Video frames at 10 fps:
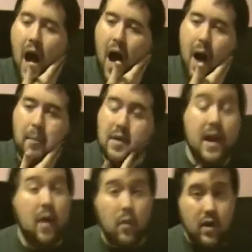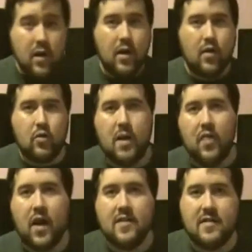But yeah, I wanted to throw
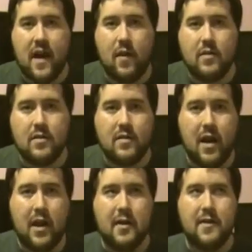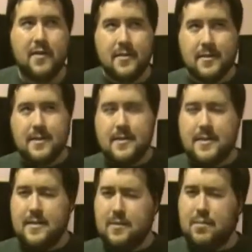my thoughts out and kind of
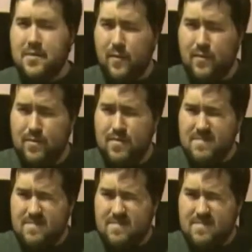put some